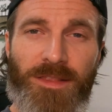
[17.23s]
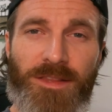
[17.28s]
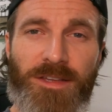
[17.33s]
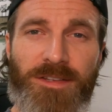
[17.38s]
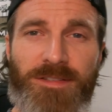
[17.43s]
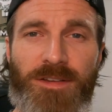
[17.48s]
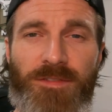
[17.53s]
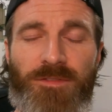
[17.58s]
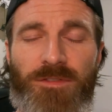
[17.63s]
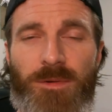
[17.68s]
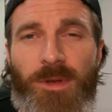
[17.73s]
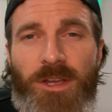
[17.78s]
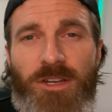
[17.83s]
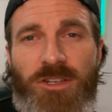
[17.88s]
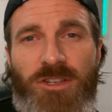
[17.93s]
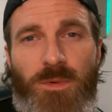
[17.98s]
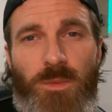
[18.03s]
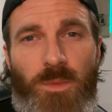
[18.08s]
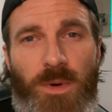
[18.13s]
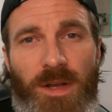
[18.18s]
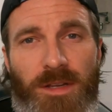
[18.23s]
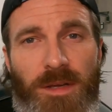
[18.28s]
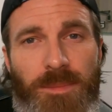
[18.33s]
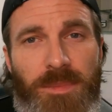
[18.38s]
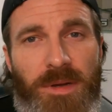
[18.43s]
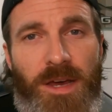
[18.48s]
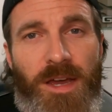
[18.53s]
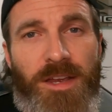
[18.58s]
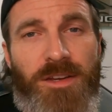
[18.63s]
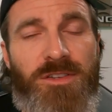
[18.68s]
this information will
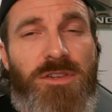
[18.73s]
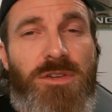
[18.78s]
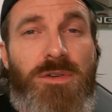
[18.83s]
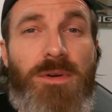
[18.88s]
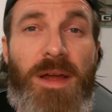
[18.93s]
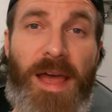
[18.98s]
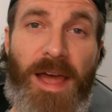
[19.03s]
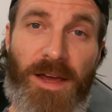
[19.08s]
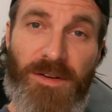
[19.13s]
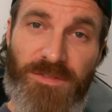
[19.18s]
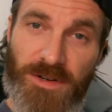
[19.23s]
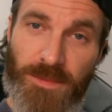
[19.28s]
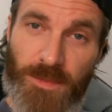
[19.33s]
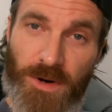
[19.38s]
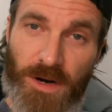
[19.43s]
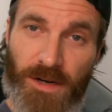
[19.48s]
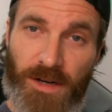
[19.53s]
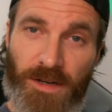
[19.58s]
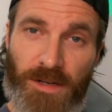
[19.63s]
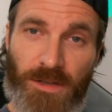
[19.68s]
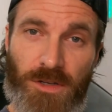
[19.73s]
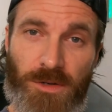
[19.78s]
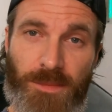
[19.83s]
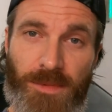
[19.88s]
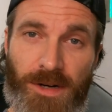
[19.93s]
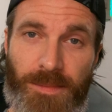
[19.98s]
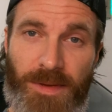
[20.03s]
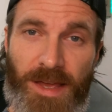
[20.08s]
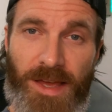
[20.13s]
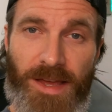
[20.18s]
apply to aftermarket
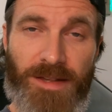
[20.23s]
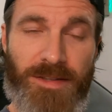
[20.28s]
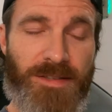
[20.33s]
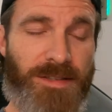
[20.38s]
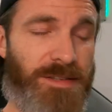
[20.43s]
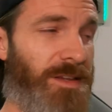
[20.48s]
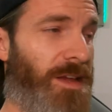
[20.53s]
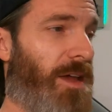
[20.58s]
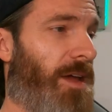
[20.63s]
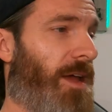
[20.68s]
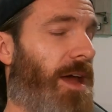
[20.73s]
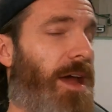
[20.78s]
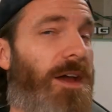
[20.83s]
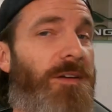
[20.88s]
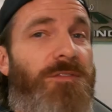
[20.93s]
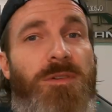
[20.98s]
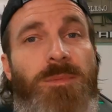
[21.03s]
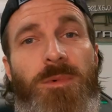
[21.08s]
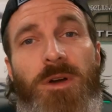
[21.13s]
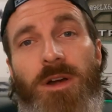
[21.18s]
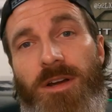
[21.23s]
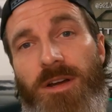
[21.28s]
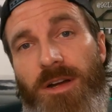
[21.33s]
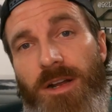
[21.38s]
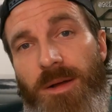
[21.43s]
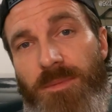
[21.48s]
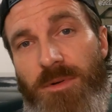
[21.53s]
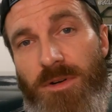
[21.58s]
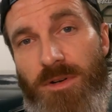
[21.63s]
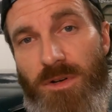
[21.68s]
aluminum heads, aftermarket
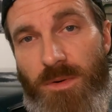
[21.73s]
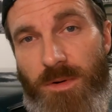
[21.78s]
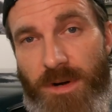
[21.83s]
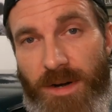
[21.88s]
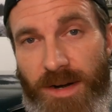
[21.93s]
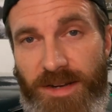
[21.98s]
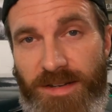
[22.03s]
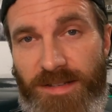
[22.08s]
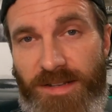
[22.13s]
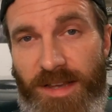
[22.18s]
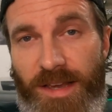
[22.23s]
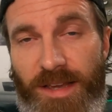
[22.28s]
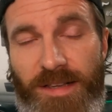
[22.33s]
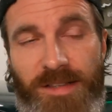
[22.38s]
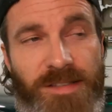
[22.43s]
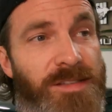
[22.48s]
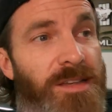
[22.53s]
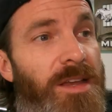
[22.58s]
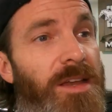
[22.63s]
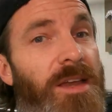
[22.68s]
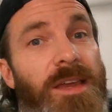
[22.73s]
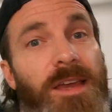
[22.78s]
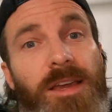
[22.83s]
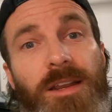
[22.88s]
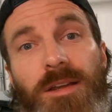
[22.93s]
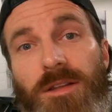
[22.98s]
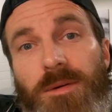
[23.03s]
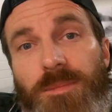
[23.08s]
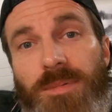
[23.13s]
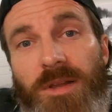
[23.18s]
upper and lower intakes.
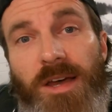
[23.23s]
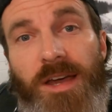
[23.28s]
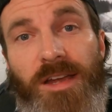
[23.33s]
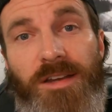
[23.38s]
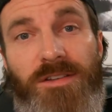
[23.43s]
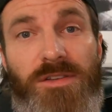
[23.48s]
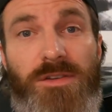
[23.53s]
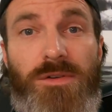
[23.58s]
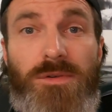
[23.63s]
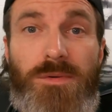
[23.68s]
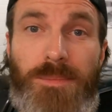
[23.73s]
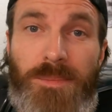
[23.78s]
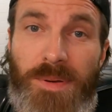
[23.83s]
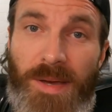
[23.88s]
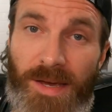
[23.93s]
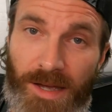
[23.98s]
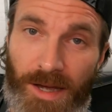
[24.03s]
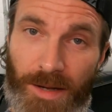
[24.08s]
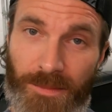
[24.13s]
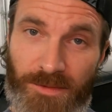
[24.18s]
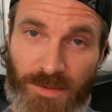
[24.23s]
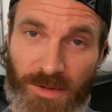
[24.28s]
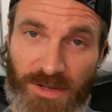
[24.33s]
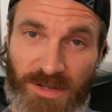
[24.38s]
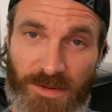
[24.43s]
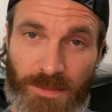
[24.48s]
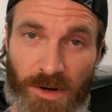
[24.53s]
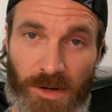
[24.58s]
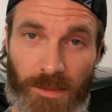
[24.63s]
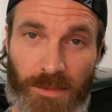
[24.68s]
It'll apply to pickups with
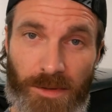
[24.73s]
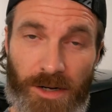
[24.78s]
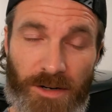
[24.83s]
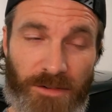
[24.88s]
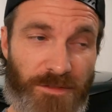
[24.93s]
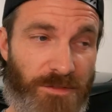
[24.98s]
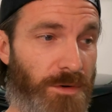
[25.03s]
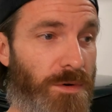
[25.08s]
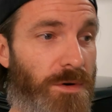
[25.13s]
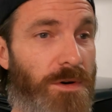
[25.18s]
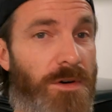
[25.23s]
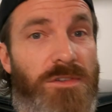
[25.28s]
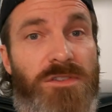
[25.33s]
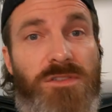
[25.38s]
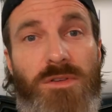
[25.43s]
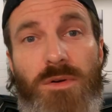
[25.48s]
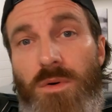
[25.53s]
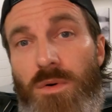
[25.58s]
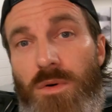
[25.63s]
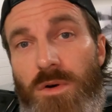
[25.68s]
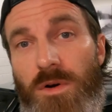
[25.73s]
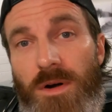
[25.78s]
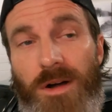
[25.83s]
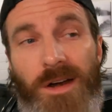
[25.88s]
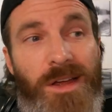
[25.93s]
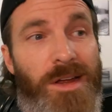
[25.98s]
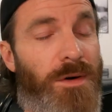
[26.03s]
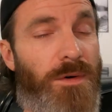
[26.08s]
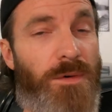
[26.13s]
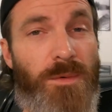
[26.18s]
small block Fords or
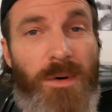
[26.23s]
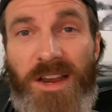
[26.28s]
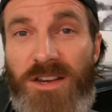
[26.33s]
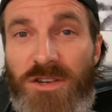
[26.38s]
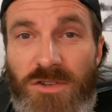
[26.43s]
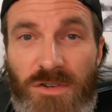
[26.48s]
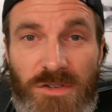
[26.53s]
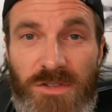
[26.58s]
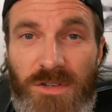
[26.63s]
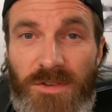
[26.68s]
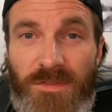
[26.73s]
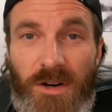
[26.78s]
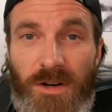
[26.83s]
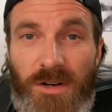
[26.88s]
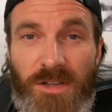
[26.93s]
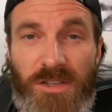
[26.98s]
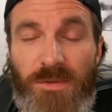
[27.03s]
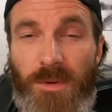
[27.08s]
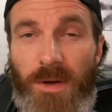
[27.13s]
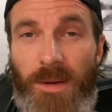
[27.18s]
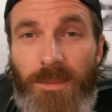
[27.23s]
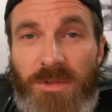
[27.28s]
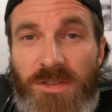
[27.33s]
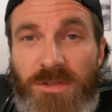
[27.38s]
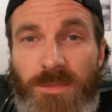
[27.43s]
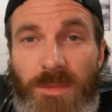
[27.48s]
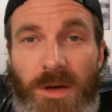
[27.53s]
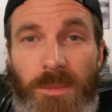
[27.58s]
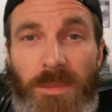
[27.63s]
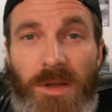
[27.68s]
Rangers you've already swapped the
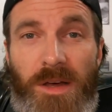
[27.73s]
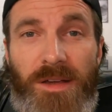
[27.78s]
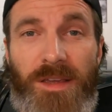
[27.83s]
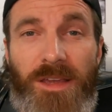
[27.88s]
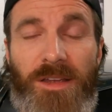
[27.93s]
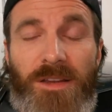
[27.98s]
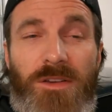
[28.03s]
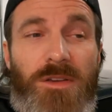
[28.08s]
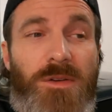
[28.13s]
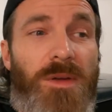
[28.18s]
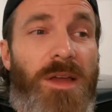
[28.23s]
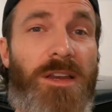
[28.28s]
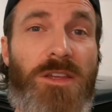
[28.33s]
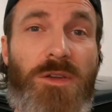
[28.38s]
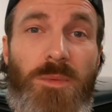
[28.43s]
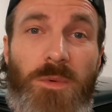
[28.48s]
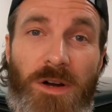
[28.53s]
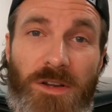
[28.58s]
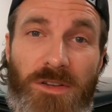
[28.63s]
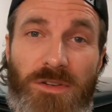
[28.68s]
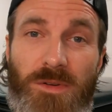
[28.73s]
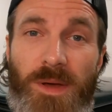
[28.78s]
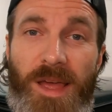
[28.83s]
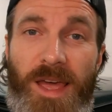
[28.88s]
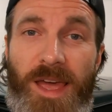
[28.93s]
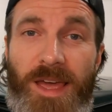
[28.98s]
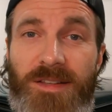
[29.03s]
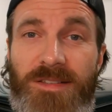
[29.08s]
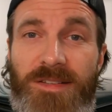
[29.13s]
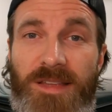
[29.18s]
small block into and you want to do a
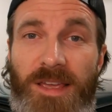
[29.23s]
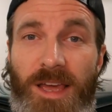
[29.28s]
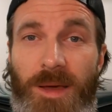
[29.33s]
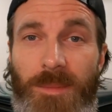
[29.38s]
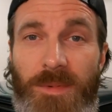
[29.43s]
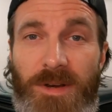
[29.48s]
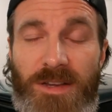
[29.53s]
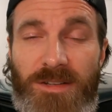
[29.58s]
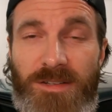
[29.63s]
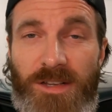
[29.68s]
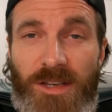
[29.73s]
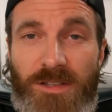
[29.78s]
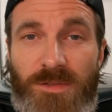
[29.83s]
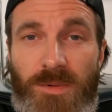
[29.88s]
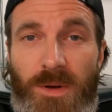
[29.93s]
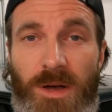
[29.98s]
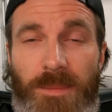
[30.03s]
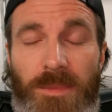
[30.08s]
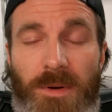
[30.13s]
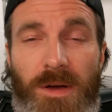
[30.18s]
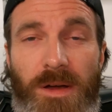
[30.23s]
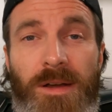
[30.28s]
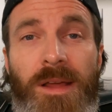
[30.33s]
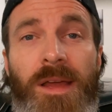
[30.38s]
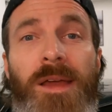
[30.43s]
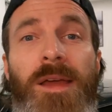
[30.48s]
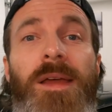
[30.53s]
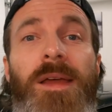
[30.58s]
heads, cam, and intake swap on.